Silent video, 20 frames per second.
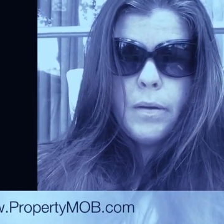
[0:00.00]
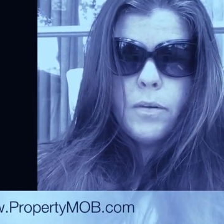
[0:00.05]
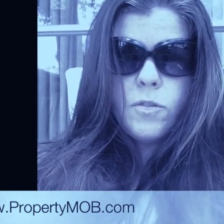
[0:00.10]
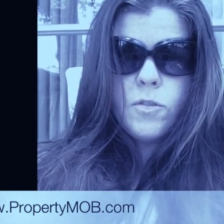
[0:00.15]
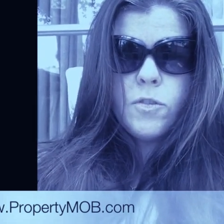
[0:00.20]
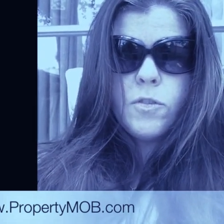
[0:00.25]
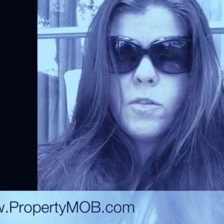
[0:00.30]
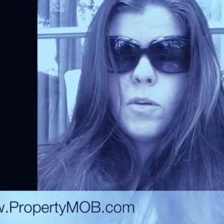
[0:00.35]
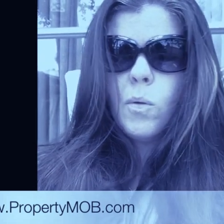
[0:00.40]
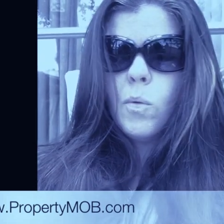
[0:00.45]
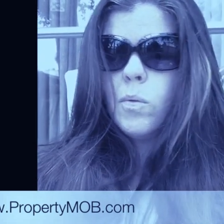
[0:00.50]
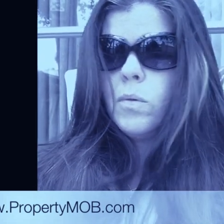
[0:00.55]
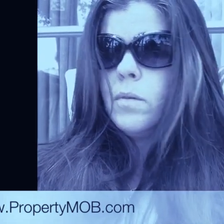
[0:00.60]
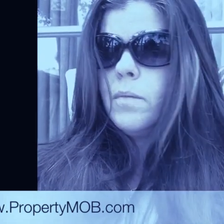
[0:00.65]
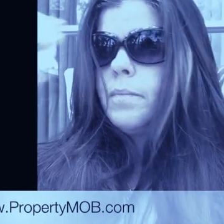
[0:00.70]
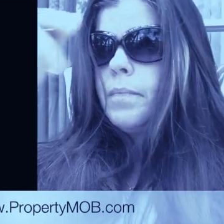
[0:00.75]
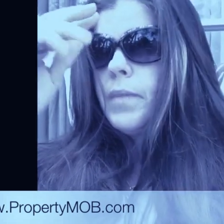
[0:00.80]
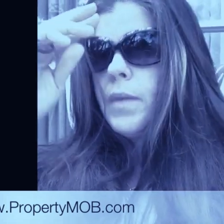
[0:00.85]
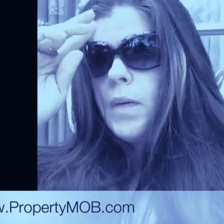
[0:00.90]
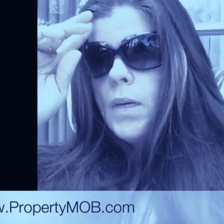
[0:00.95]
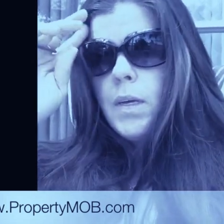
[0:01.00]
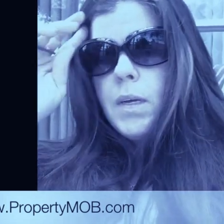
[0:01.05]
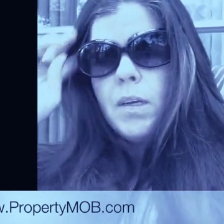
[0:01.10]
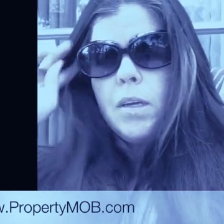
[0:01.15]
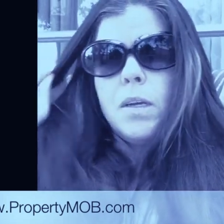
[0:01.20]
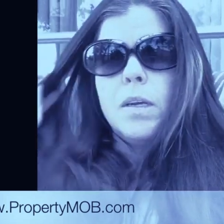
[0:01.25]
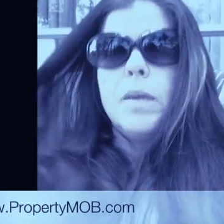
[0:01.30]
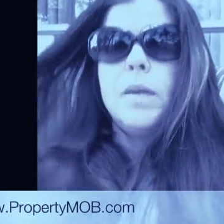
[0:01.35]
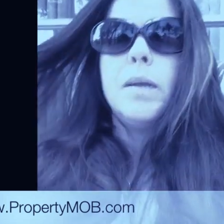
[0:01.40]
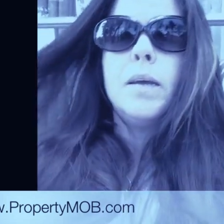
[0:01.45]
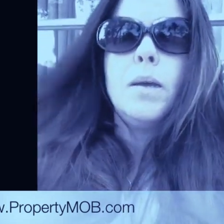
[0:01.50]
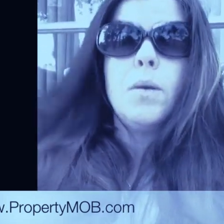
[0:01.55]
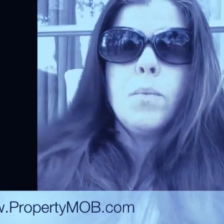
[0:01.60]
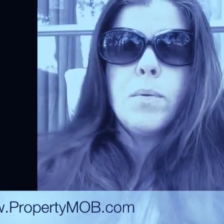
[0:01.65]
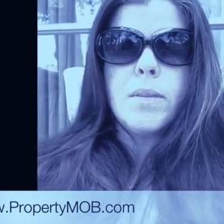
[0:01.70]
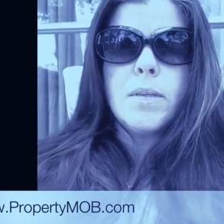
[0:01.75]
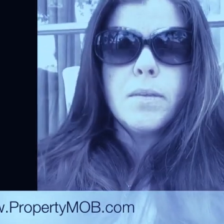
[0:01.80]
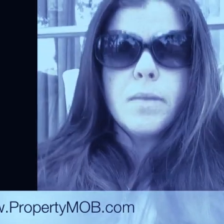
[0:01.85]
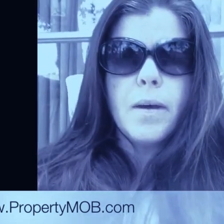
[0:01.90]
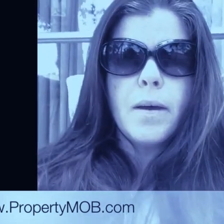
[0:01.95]
You're just old. You need to get
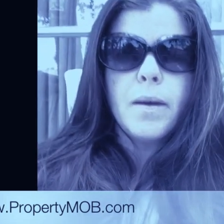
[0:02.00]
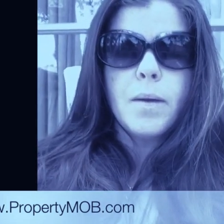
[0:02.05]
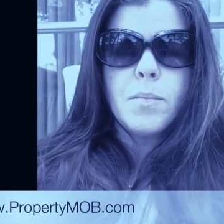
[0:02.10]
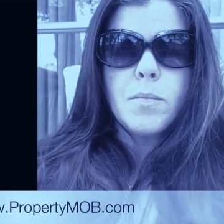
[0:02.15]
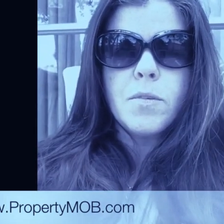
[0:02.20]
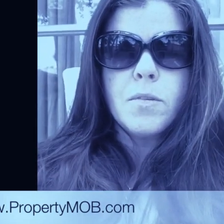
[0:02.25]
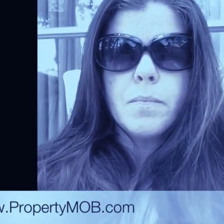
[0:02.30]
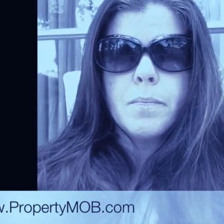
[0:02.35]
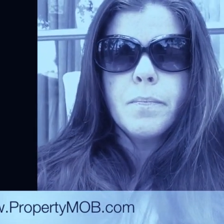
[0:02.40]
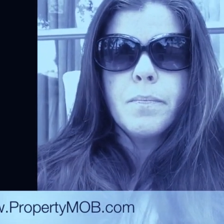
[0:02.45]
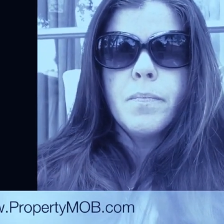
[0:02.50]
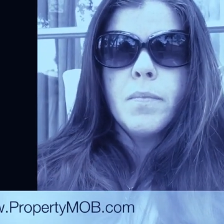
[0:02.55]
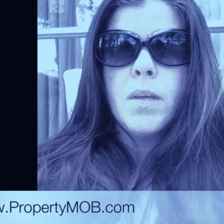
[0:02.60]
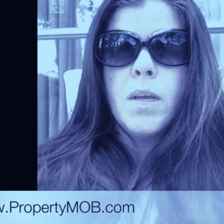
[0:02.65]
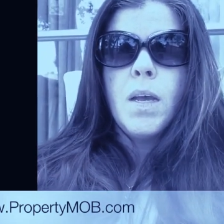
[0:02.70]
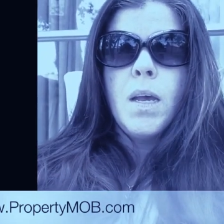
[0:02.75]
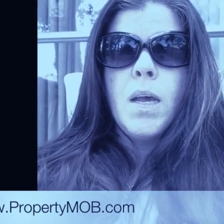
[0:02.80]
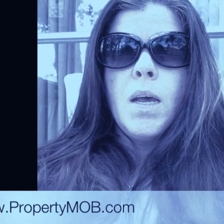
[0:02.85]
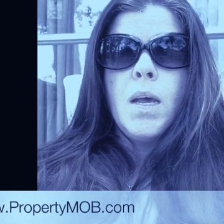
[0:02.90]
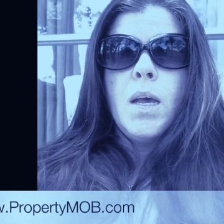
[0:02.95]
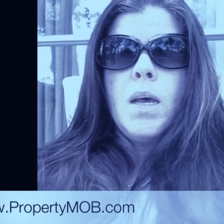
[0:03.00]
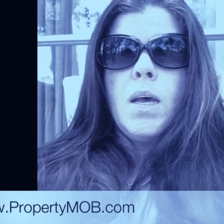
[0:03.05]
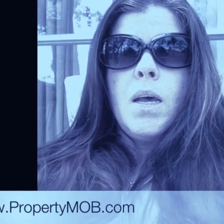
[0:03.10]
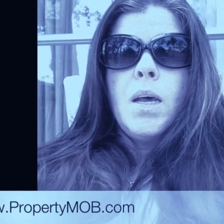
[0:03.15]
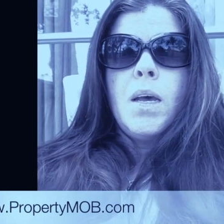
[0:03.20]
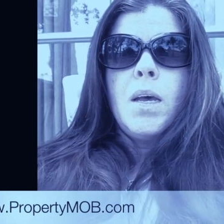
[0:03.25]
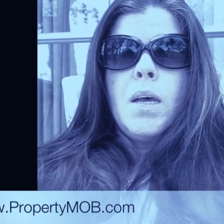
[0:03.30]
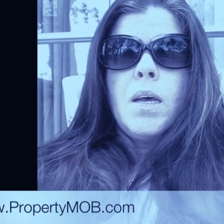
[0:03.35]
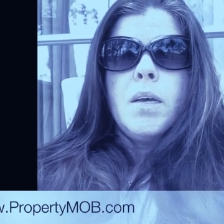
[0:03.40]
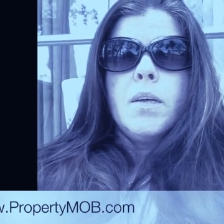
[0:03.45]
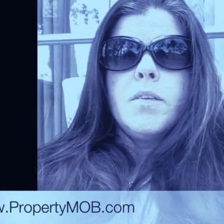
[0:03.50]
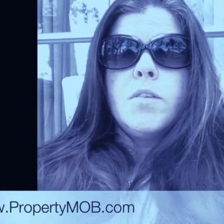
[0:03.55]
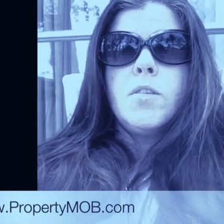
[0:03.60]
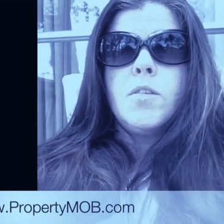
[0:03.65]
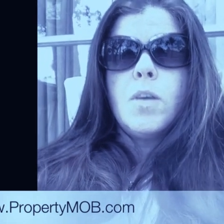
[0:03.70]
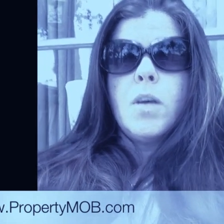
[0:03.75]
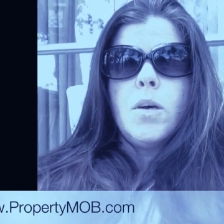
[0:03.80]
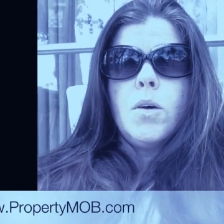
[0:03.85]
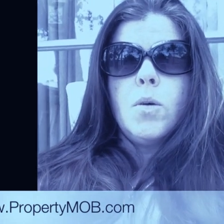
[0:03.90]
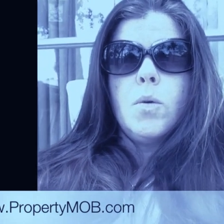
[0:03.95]
with the times.
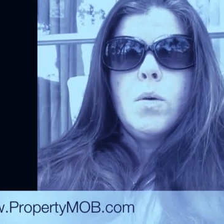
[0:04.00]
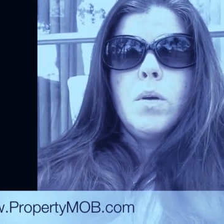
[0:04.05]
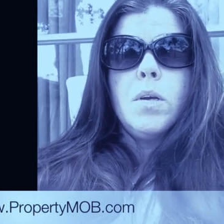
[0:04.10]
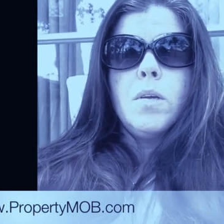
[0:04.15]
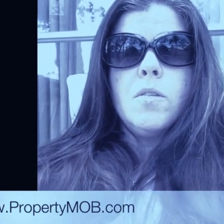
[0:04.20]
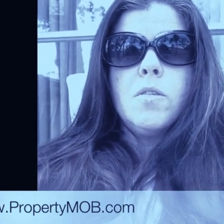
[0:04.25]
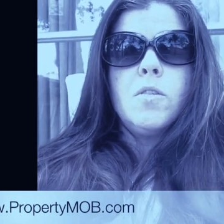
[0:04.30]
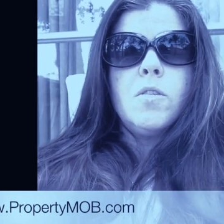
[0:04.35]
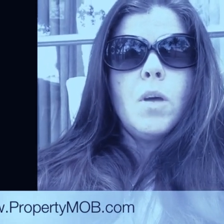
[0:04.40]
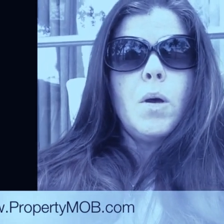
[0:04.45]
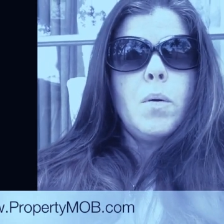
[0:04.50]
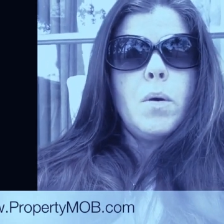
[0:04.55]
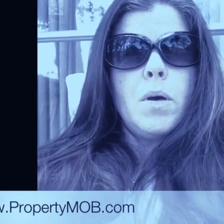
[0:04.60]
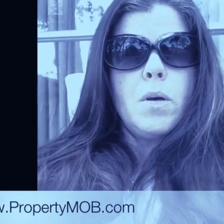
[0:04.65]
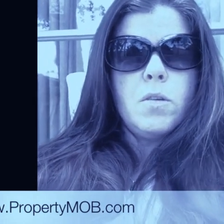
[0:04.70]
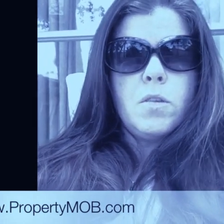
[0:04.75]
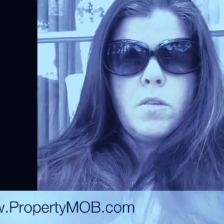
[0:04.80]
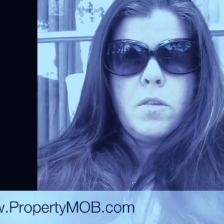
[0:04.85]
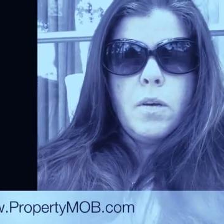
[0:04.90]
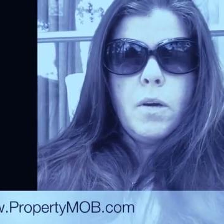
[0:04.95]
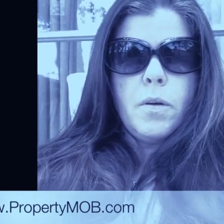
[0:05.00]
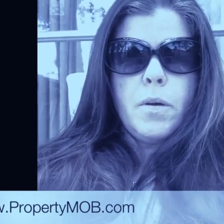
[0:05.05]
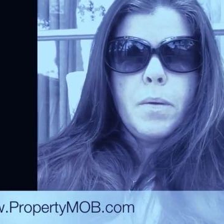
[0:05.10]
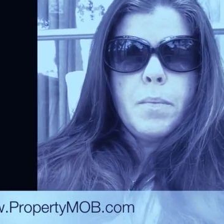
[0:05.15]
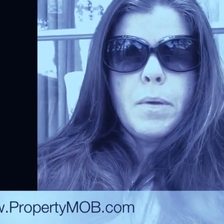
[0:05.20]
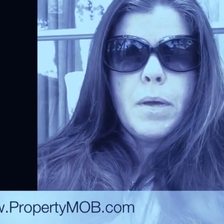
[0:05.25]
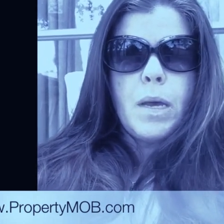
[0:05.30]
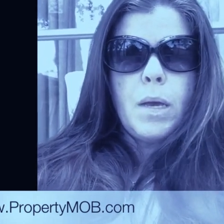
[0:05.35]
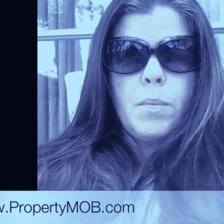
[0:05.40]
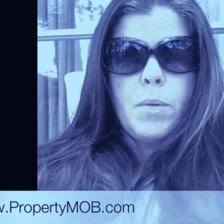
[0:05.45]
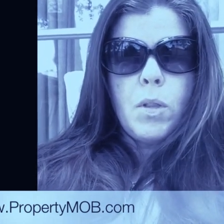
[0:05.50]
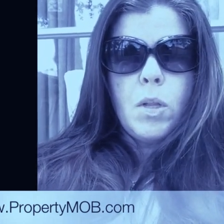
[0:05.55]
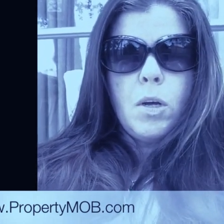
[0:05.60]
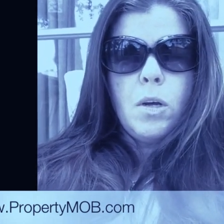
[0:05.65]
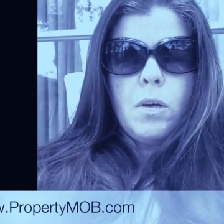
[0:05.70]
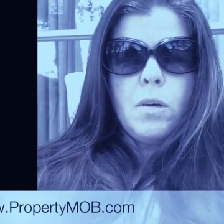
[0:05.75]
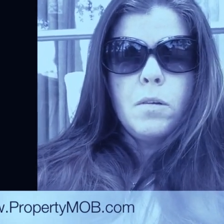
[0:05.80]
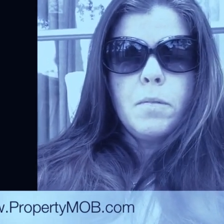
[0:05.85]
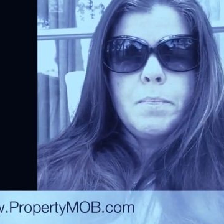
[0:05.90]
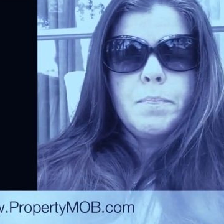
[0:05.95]
So Zoho CRM came
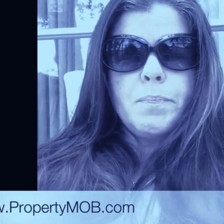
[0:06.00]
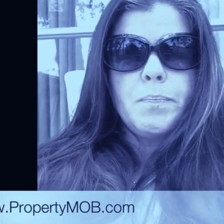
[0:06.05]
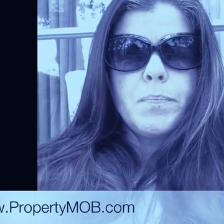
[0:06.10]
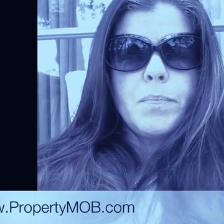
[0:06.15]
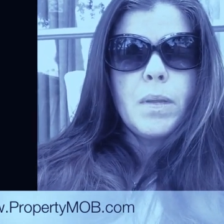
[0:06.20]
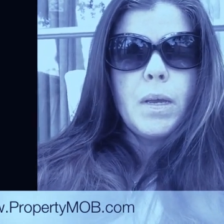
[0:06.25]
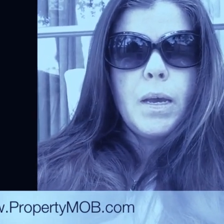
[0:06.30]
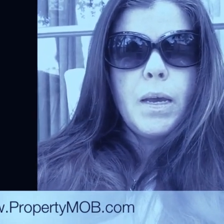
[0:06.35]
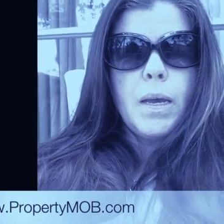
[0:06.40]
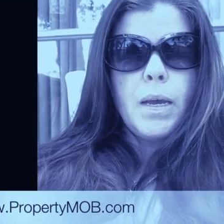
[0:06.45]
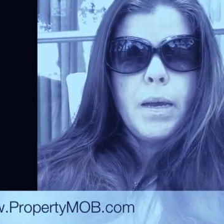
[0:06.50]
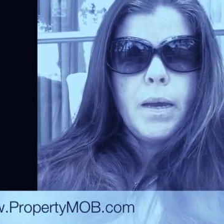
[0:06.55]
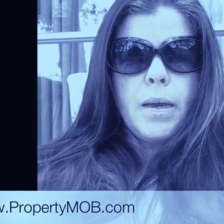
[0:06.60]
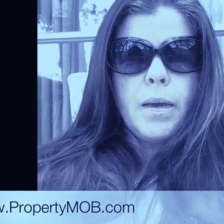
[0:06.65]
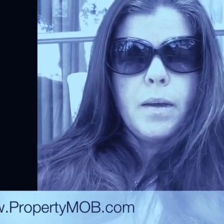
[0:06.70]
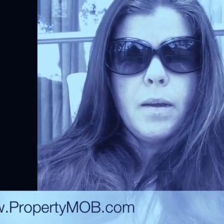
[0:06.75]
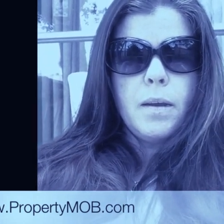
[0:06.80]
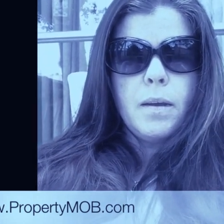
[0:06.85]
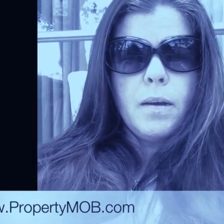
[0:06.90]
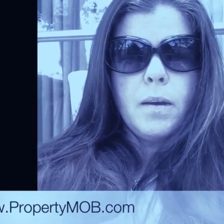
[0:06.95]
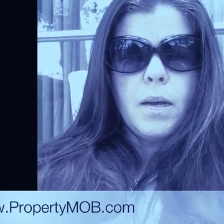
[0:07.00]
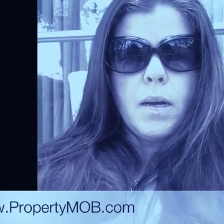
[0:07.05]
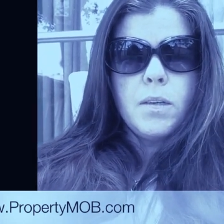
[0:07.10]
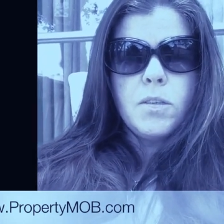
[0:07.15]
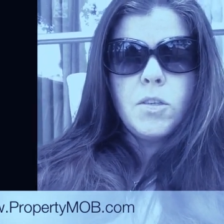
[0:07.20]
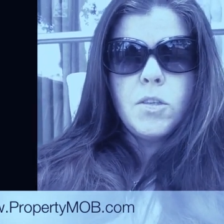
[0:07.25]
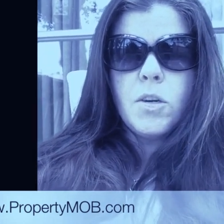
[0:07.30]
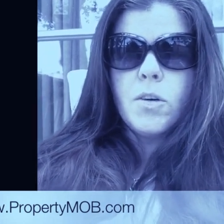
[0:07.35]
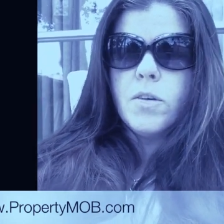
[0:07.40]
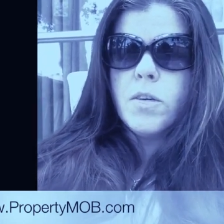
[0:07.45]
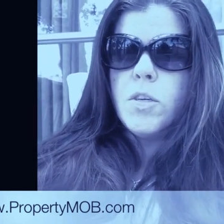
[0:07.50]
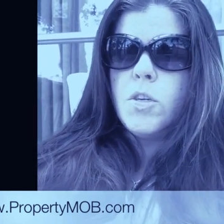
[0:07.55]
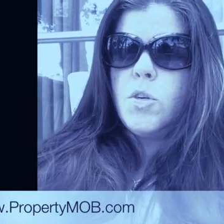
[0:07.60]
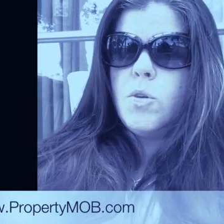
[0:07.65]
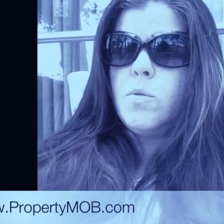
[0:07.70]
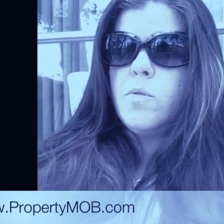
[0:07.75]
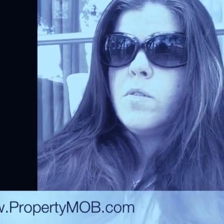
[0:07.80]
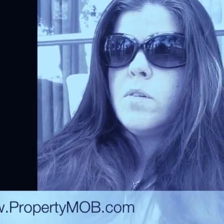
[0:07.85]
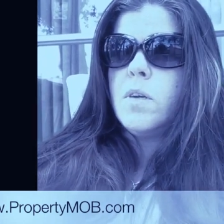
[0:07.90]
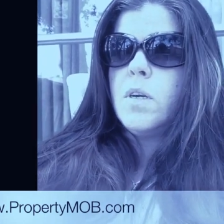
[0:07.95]
along, and I started
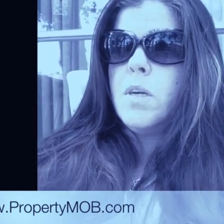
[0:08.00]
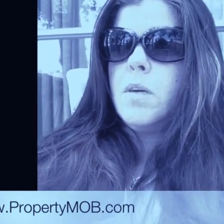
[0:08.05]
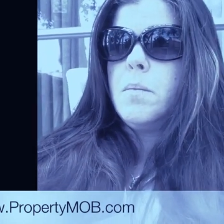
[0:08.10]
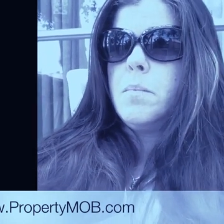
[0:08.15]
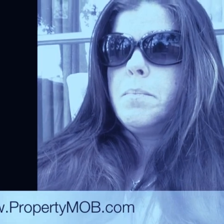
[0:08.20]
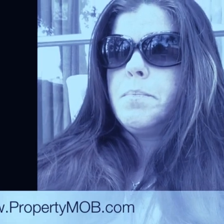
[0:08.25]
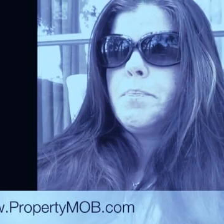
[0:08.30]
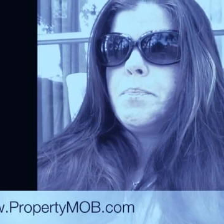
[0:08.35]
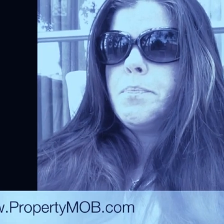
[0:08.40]
using it.